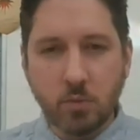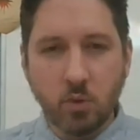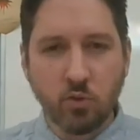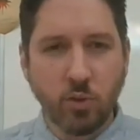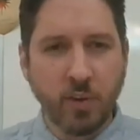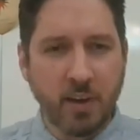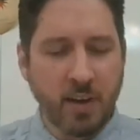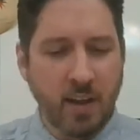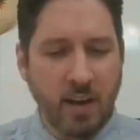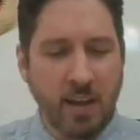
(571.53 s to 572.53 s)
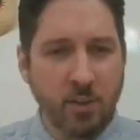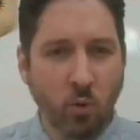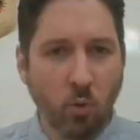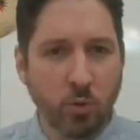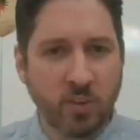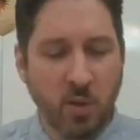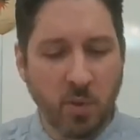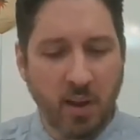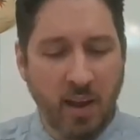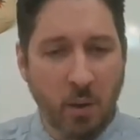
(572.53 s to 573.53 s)
so I've got an either-or
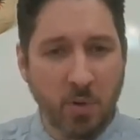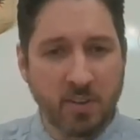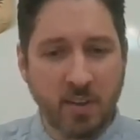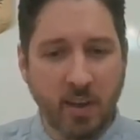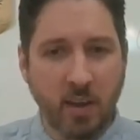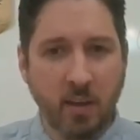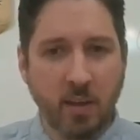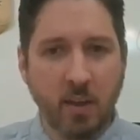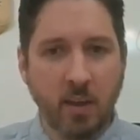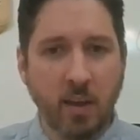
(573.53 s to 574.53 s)
statement, and I'm going to say